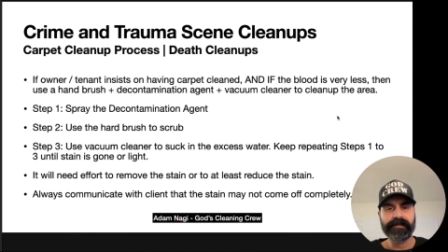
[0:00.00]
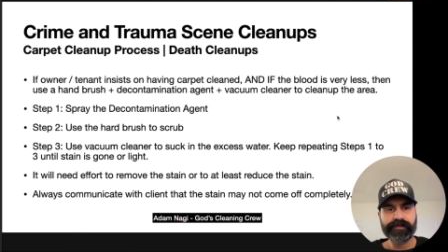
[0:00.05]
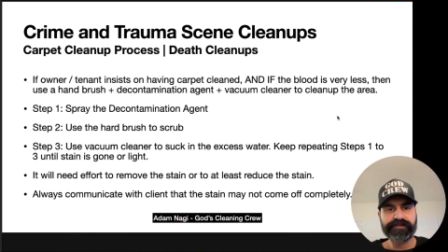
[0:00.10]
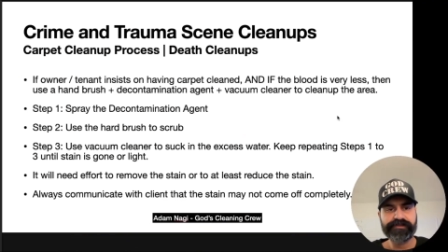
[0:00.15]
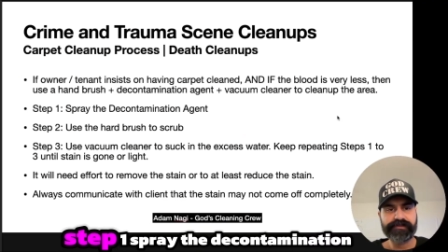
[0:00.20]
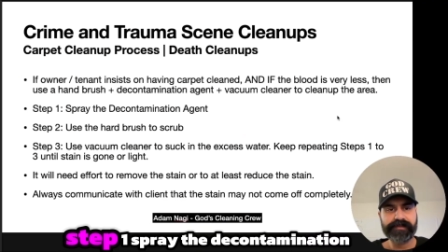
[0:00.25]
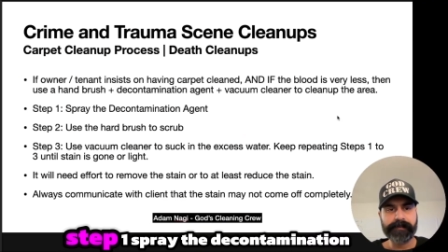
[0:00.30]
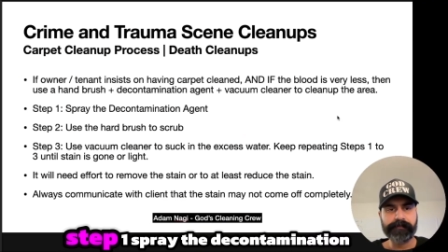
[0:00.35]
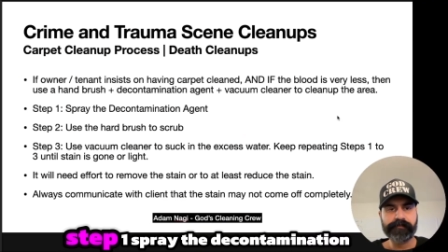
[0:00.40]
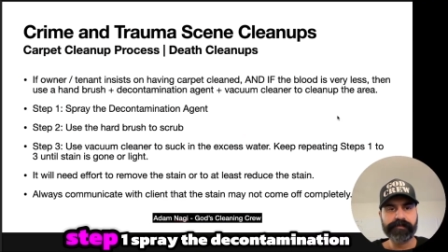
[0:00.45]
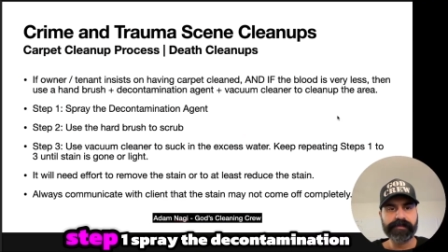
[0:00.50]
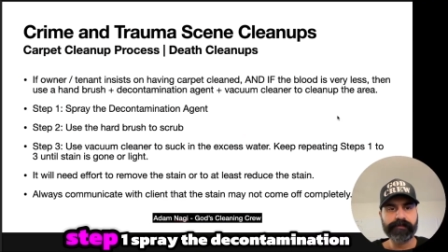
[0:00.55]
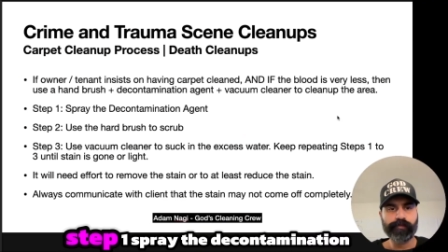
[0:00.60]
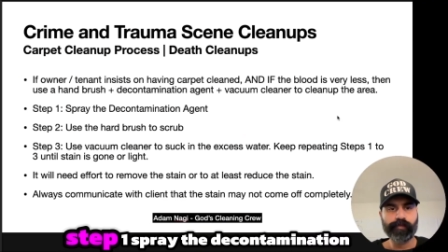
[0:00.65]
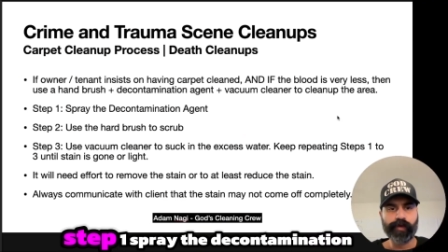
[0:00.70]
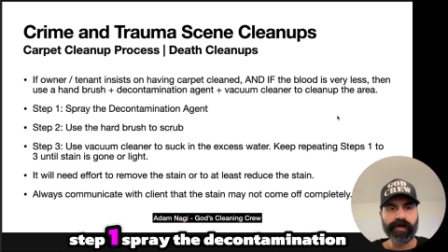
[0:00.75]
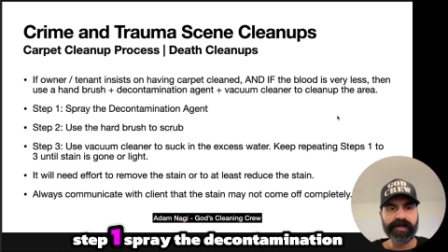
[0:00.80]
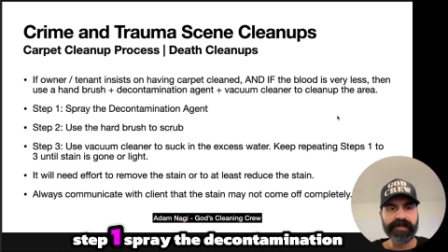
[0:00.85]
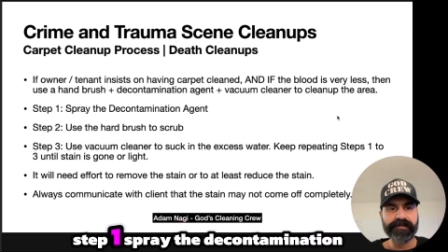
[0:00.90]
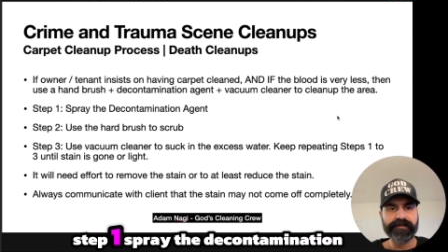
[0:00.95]
Step
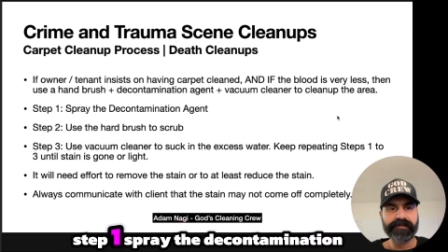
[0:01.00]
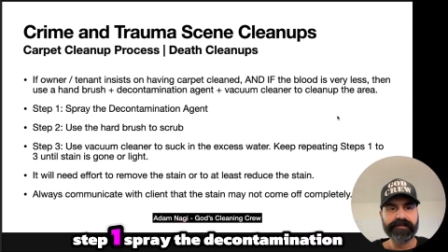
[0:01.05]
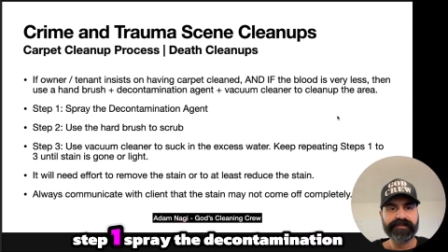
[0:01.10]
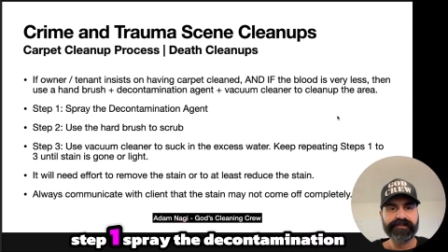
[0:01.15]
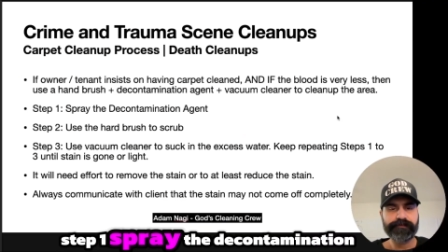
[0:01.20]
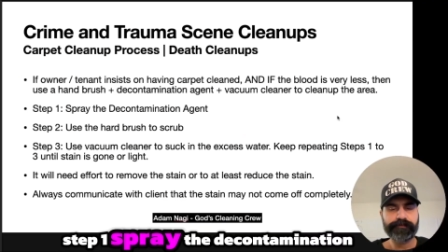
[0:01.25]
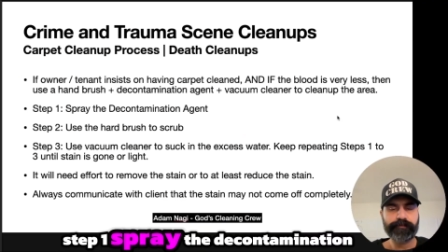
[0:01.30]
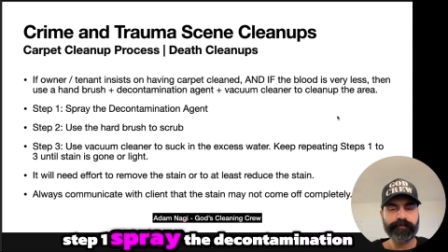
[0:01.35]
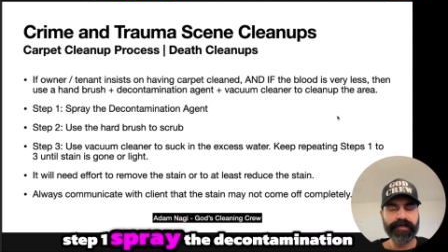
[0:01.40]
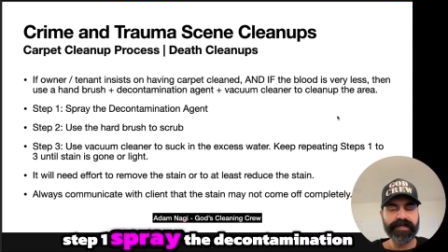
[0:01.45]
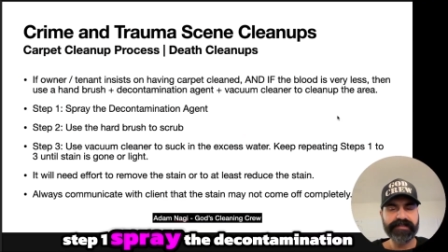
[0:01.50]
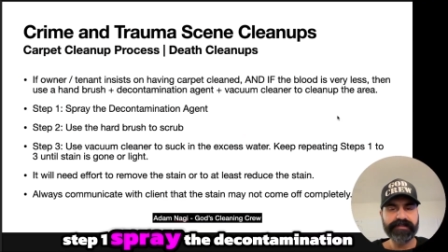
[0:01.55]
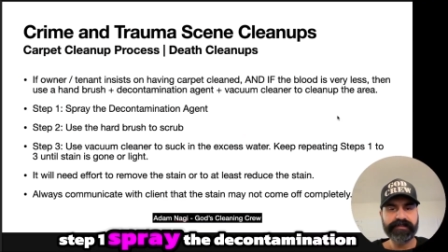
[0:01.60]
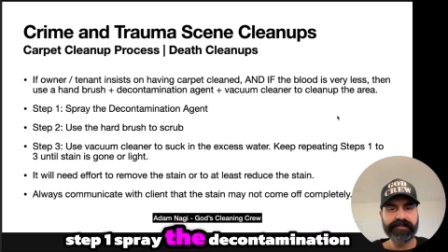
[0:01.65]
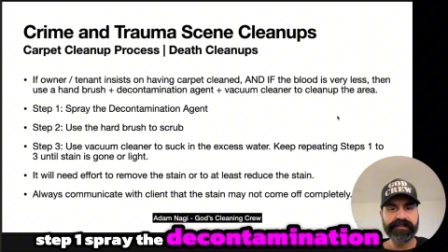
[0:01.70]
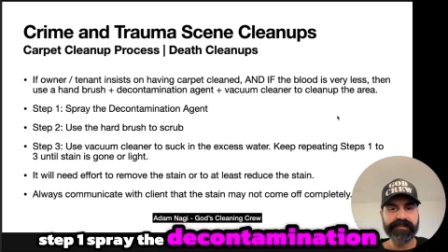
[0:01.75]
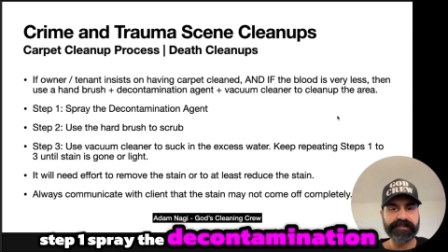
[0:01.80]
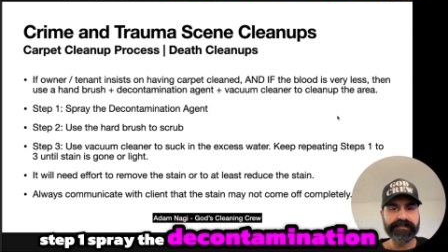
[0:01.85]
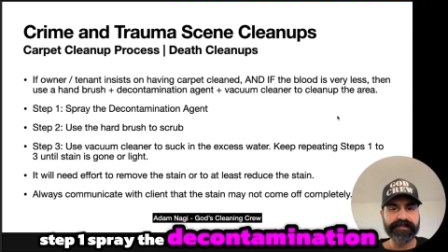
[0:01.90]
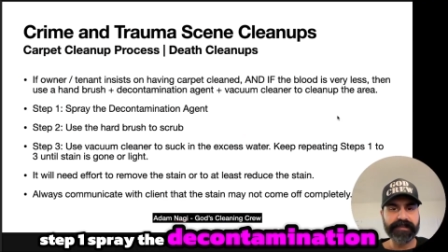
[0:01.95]
1, spray the
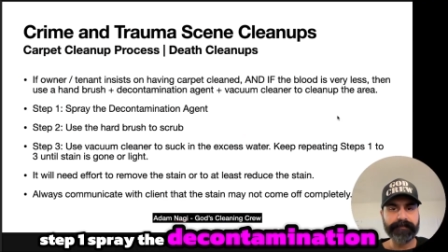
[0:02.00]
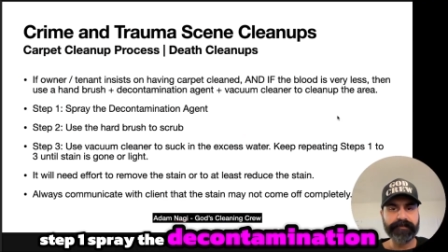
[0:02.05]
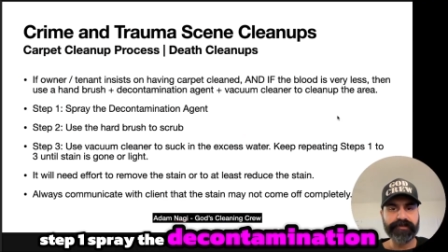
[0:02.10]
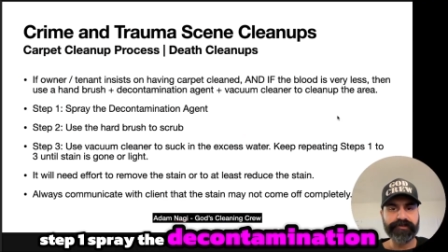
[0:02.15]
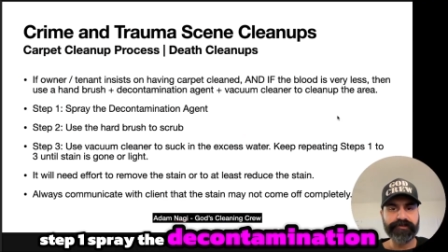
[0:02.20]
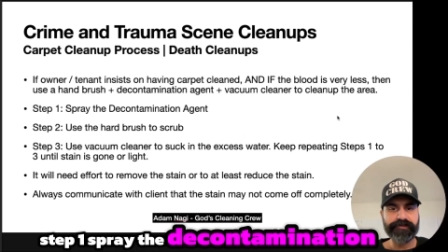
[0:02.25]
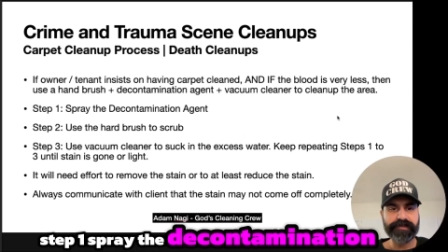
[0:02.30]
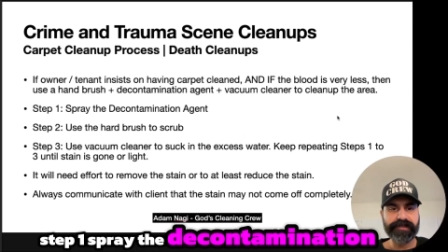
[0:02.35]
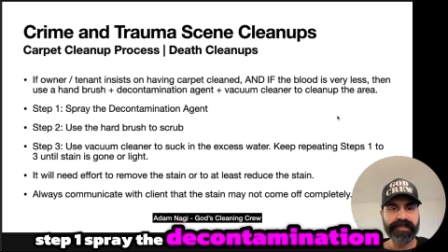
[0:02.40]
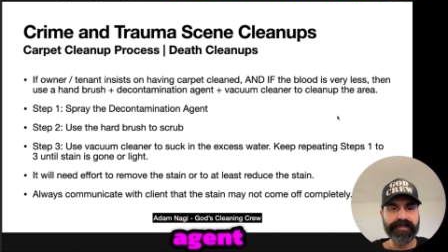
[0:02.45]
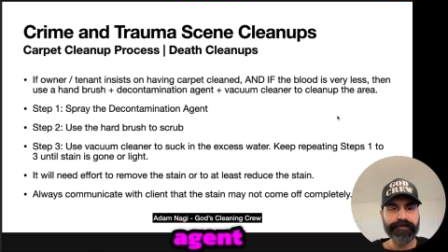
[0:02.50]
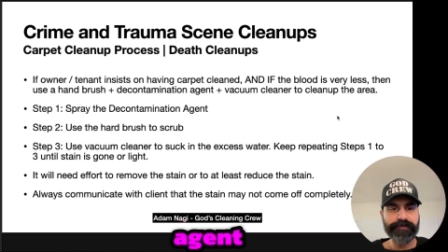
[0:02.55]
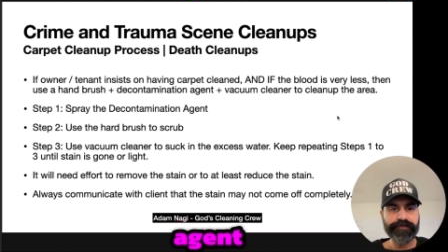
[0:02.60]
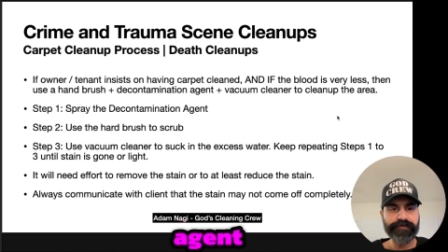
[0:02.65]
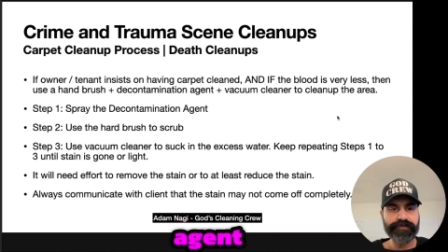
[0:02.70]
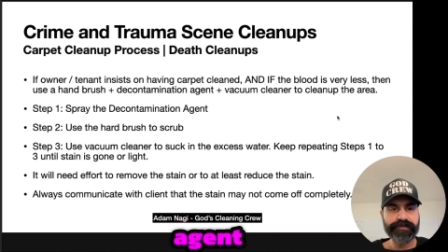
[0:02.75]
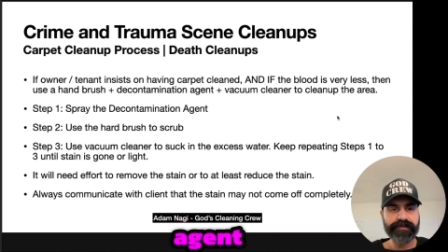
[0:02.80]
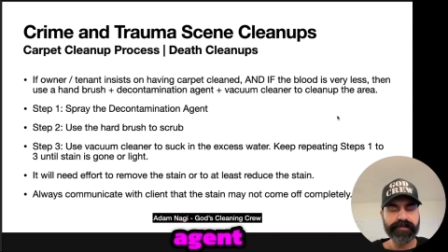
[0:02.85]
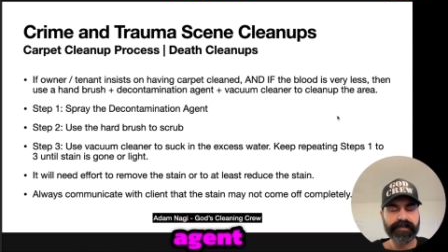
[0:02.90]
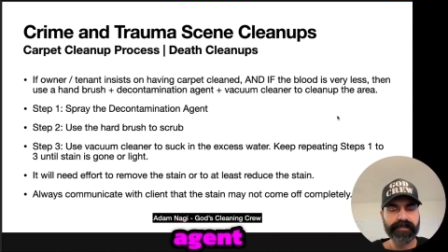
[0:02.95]
decontamination
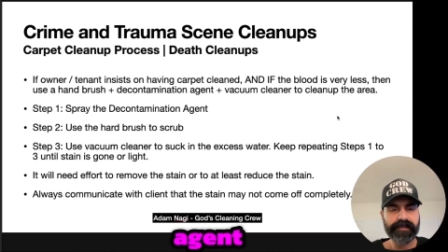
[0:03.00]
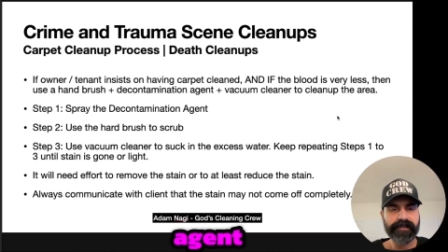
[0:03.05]
agent.